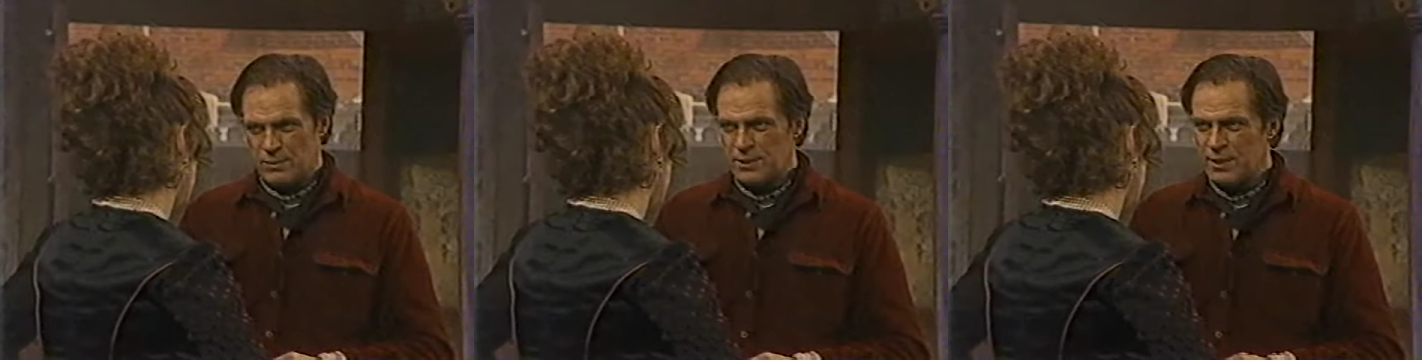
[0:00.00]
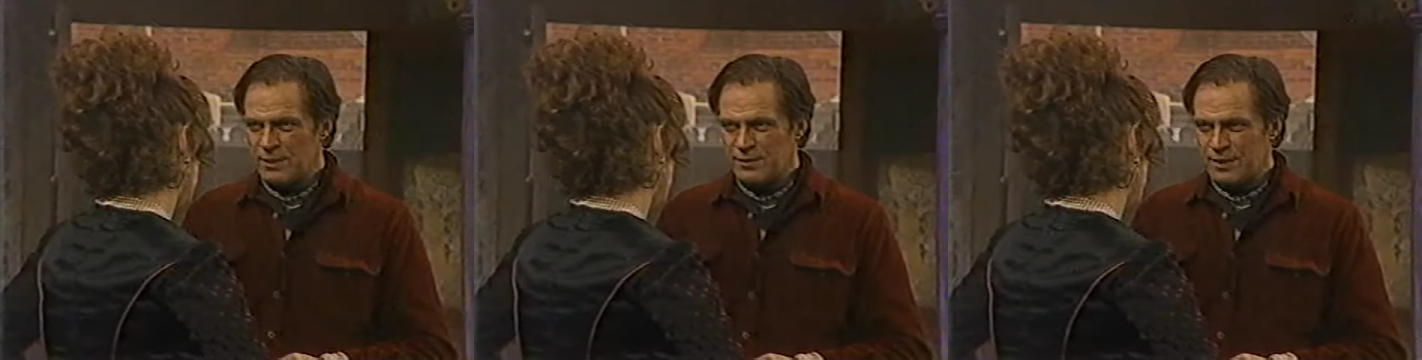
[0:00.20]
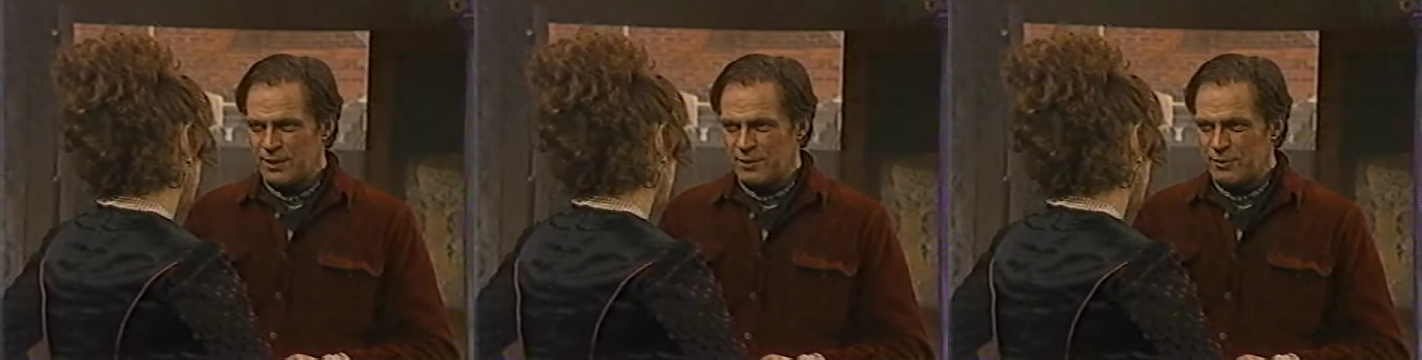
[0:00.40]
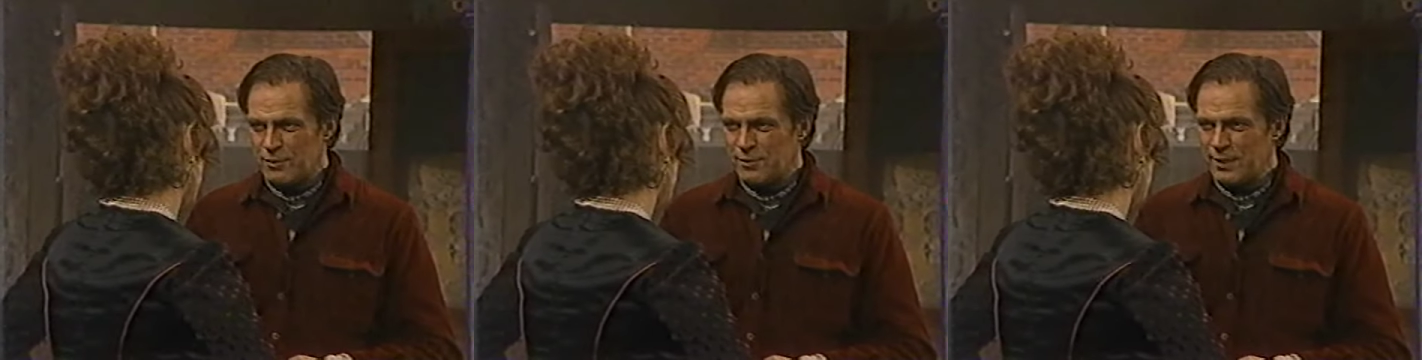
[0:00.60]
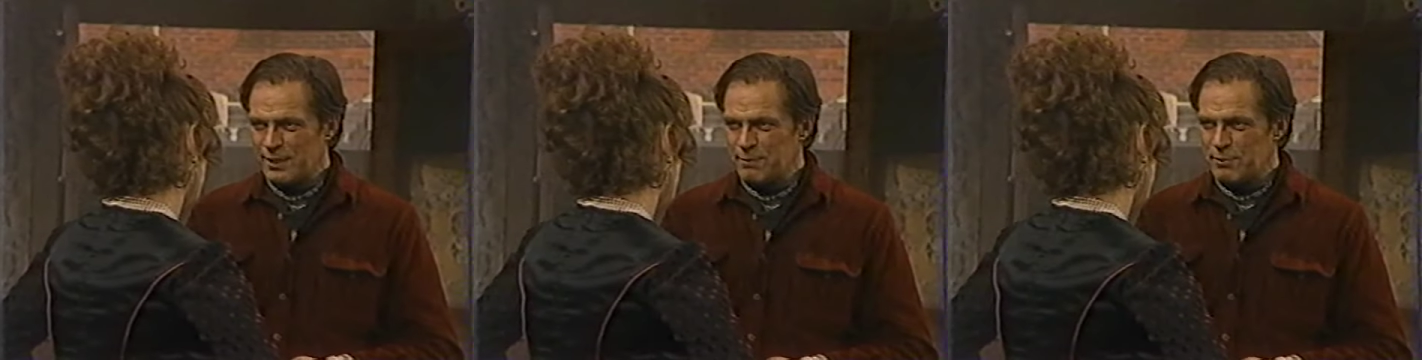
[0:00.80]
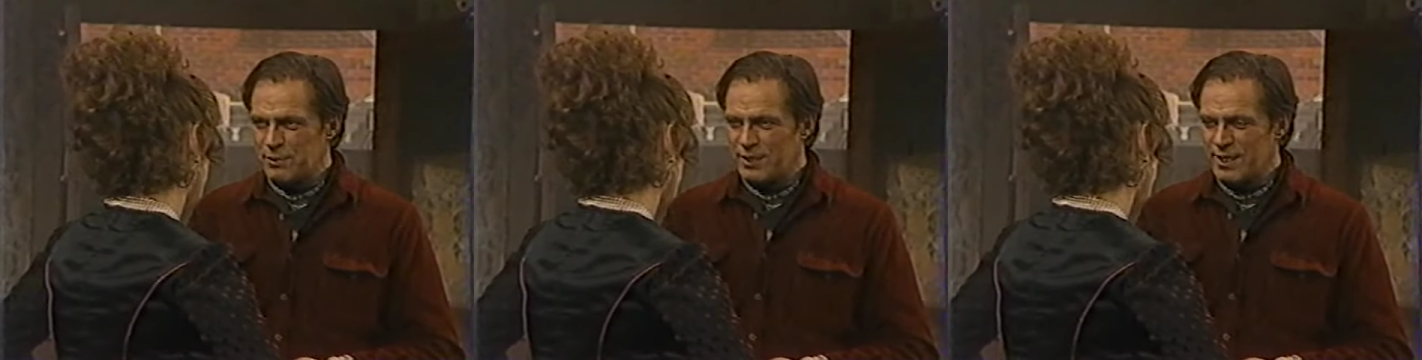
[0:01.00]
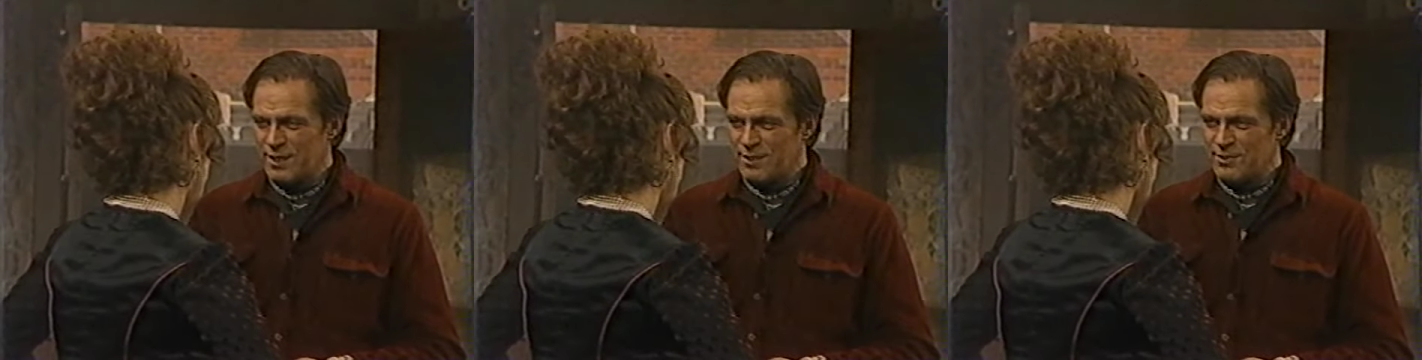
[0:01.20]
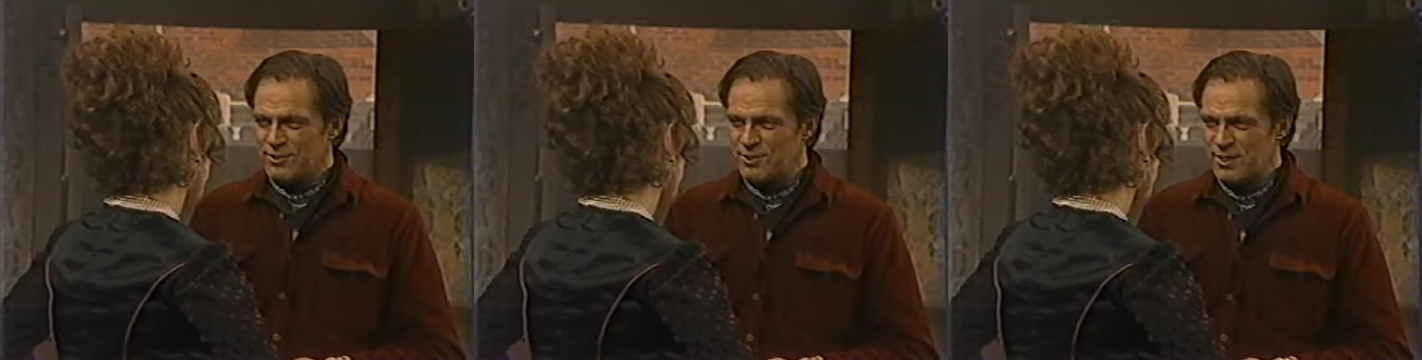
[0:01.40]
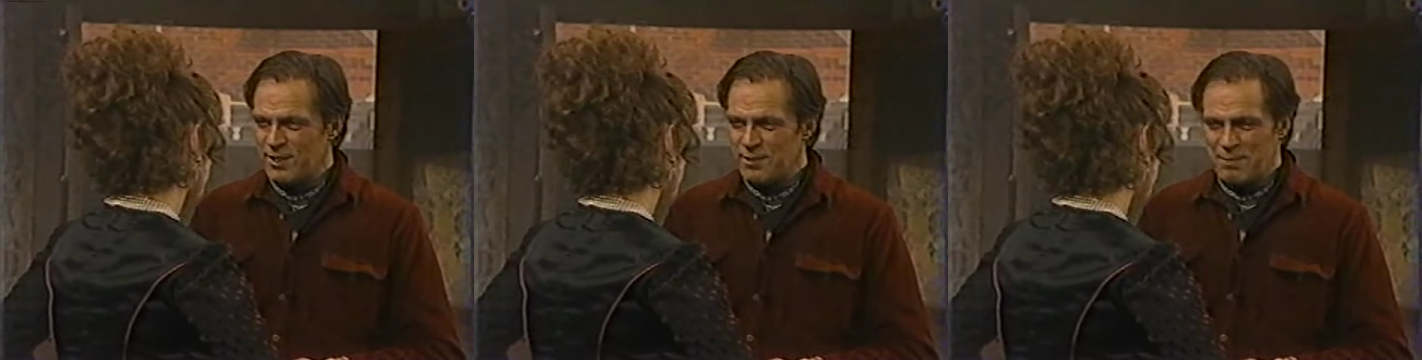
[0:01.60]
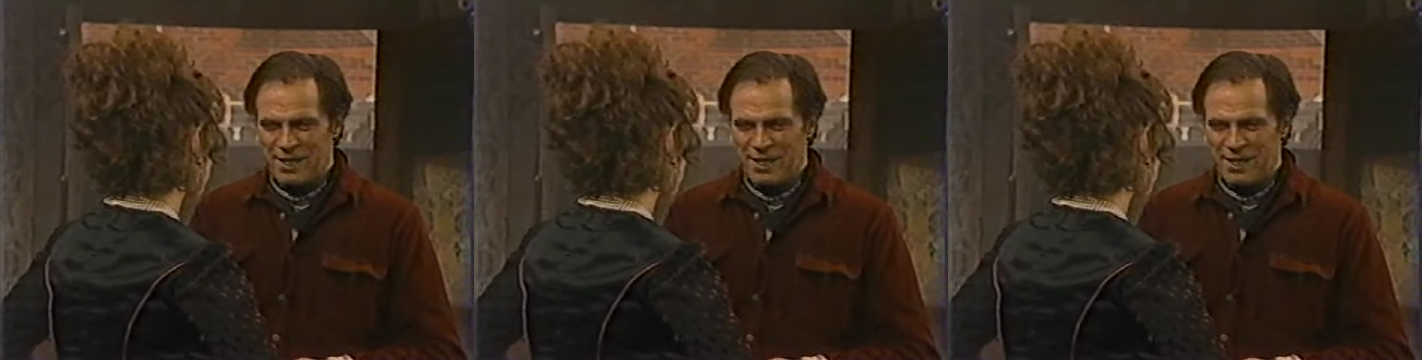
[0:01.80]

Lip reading: it's not that I don't like Buchanan City.